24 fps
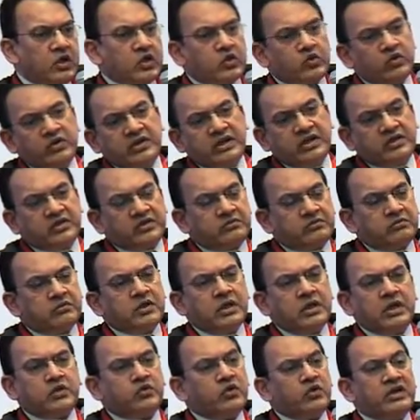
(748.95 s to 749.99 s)

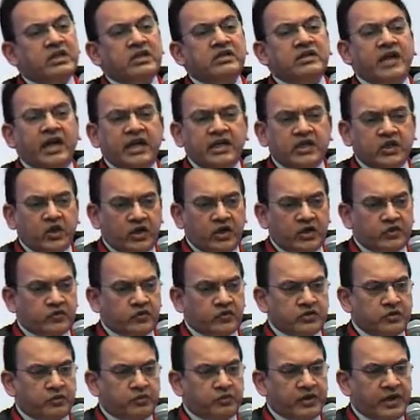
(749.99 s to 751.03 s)
$229
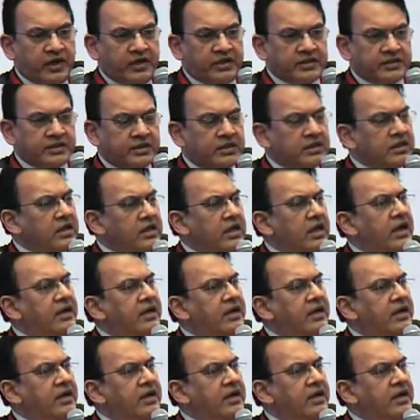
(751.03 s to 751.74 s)
was the price,